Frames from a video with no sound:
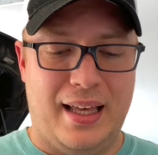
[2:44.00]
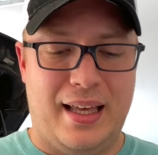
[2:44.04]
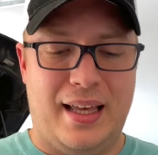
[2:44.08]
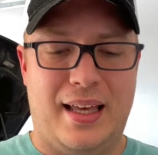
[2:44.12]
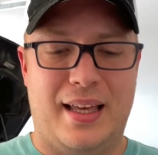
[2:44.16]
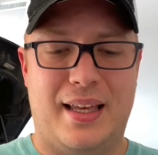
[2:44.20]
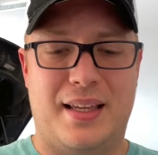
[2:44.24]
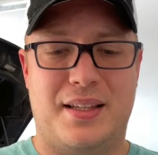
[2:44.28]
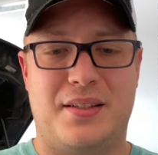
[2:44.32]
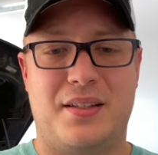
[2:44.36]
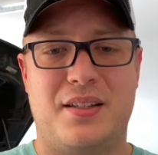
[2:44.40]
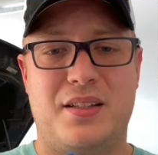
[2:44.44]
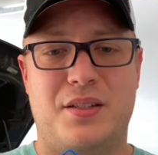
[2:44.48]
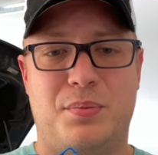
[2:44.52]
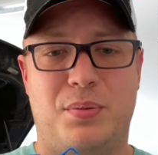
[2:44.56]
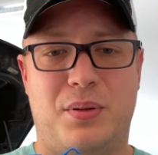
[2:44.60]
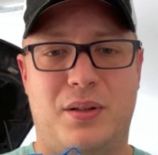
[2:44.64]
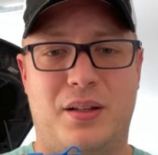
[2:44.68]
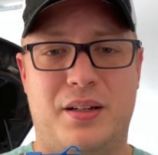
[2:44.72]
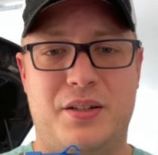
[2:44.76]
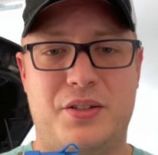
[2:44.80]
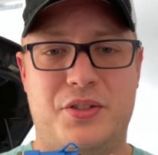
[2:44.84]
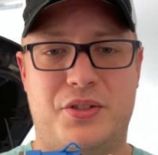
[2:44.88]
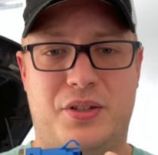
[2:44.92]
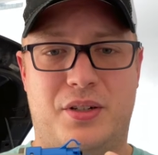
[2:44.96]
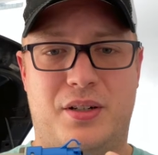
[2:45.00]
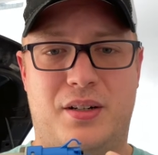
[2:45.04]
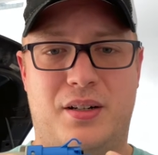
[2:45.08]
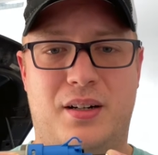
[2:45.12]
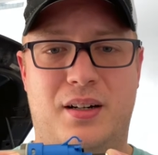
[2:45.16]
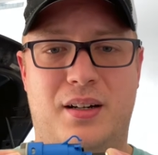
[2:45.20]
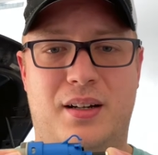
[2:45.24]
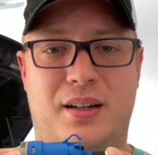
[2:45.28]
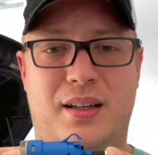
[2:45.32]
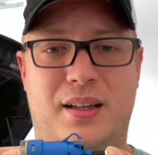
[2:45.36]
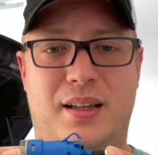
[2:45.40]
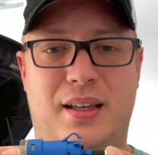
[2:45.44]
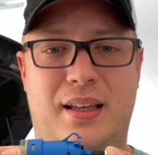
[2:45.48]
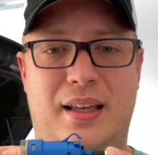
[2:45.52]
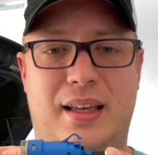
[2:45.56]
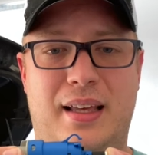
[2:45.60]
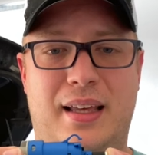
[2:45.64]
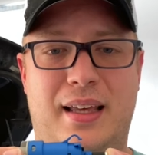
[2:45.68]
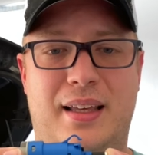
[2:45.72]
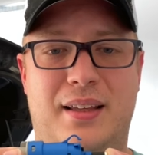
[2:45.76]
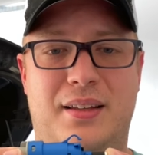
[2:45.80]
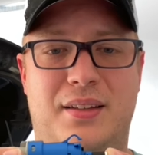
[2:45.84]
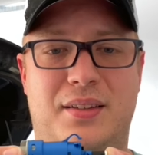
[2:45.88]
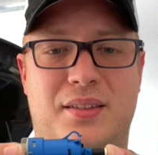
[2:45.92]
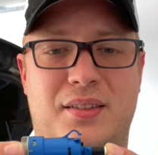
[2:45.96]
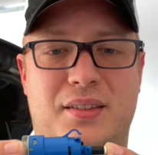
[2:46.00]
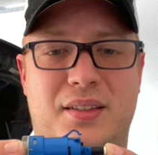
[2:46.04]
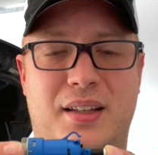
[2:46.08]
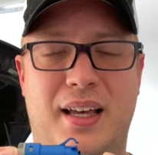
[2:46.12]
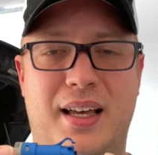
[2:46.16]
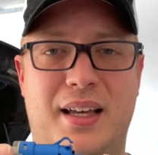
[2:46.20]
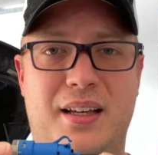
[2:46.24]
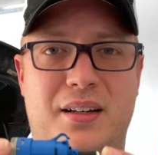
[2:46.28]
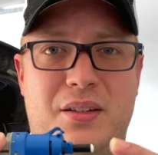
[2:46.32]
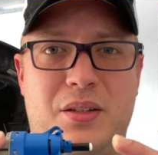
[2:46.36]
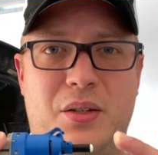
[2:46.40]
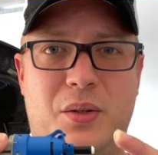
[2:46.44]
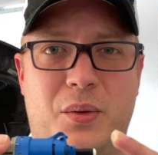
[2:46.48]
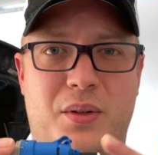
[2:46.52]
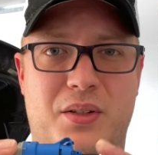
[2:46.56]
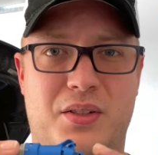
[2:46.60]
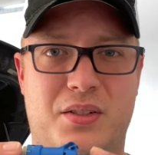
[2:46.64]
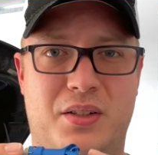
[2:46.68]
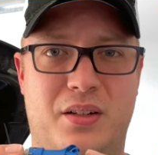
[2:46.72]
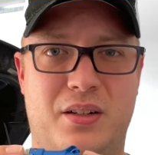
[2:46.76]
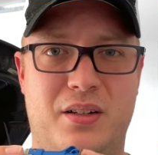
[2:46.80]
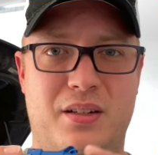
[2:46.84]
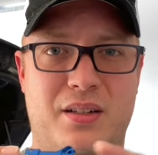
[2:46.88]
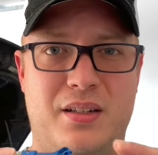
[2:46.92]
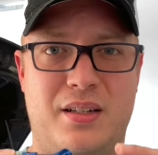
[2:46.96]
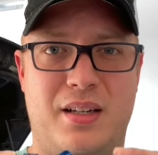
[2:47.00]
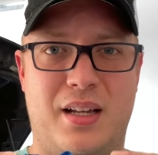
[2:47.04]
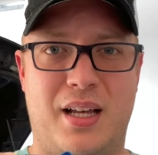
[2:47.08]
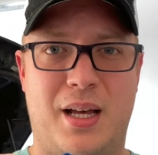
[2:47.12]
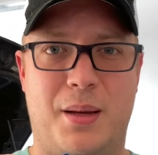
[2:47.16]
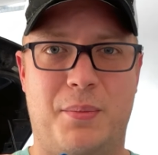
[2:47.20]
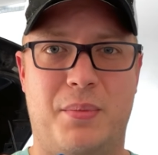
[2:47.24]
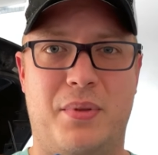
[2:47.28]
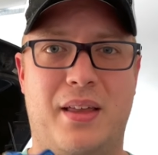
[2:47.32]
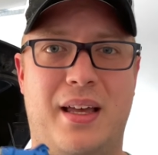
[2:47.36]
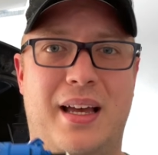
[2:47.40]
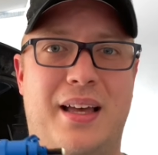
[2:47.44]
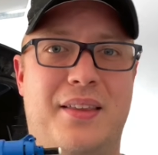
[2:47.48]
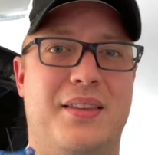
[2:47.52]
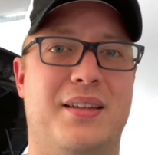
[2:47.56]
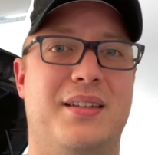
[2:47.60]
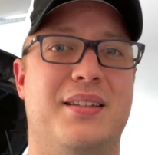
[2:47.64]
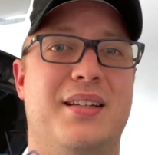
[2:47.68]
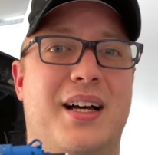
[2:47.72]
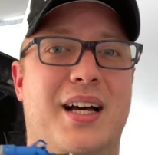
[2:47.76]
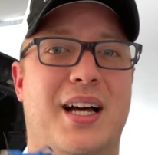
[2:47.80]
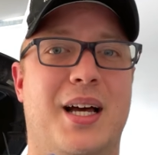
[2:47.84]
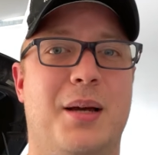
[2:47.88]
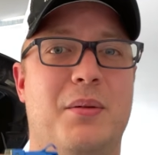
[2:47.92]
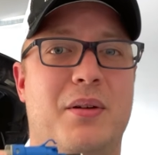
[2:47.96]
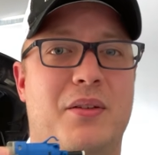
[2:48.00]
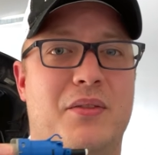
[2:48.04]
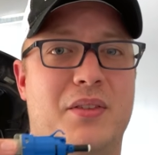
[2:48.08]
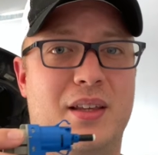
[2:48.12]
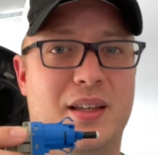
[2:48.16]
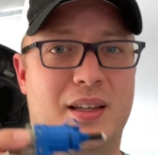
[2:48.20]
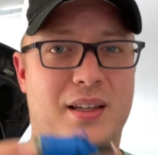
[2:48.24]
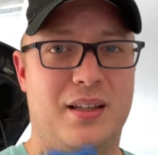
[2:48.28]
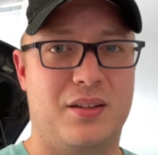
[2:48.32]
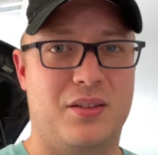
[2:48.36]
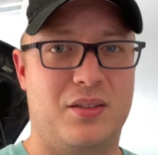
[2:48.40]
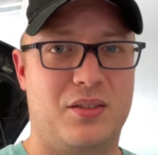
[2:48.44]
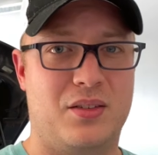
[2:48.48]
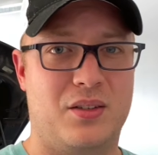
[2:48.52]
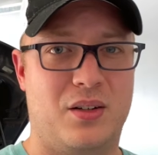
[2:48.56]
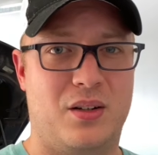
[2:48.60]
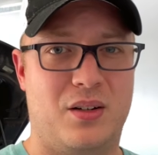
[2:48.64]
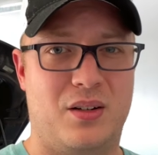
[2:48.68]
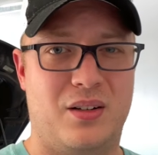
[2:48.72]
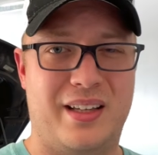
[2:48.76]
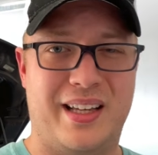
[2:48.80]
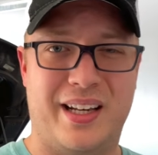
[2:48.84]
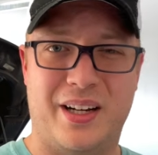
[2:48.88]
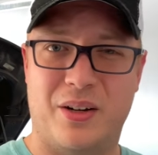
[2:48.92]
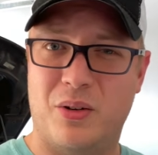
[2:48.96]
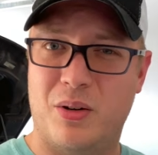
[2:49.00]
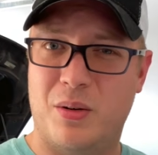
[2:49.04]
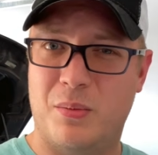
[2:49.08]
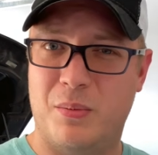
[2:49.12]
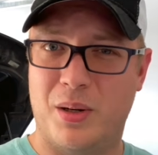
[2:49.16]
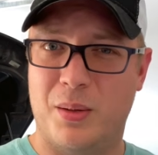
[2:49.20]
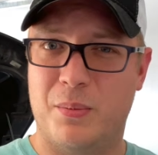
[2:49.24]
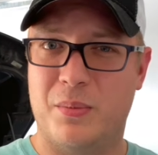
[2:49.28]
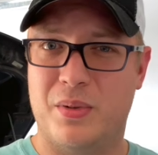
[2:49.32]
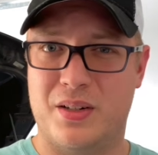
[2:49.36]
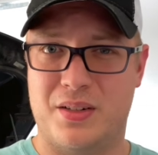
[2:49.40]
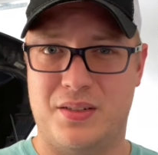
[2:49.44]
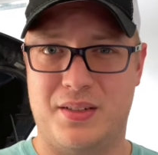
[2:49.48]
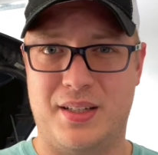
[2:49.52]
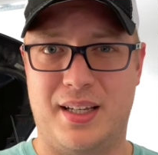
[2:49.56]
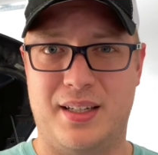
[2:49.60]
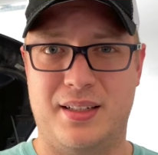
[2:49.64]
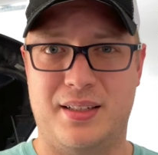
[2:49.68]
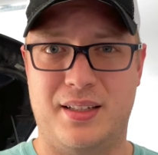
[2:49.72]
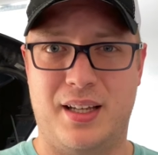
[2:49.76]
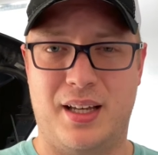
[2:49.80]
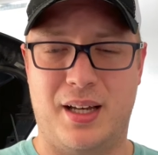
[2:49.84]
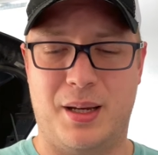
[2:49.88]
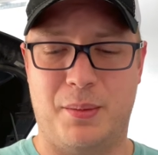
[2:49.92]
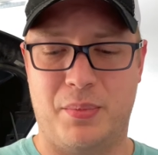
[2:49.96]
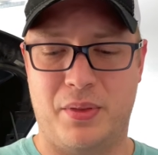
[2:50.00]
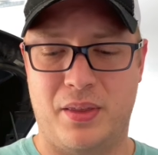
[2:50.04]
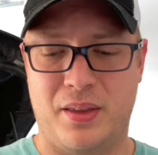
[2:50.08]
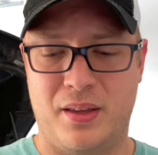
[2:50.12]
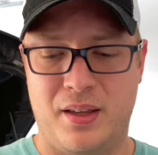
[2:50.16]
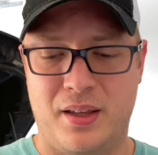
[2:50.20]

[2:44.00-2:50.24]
is this plunger is set to a certain depth at the time of the install, and it remembers that depth.